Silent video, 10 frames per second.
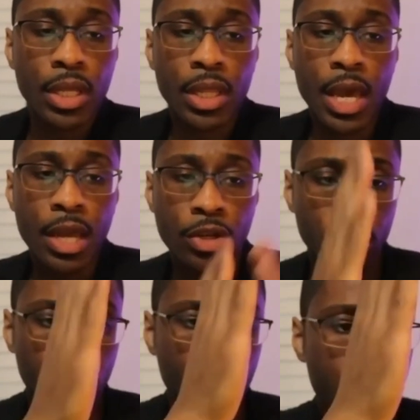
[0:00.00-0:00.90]
and then
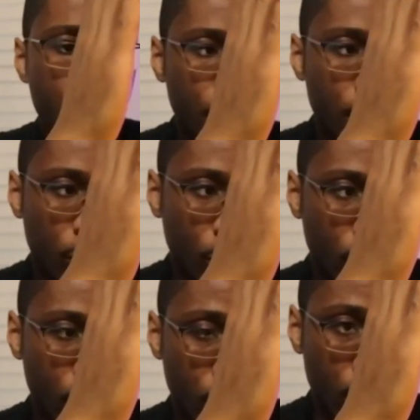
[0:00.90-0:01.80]
you're going to write
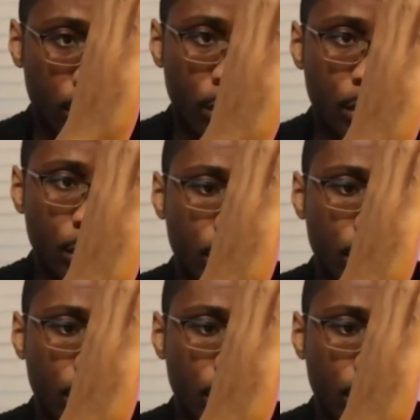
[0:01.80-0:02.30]
your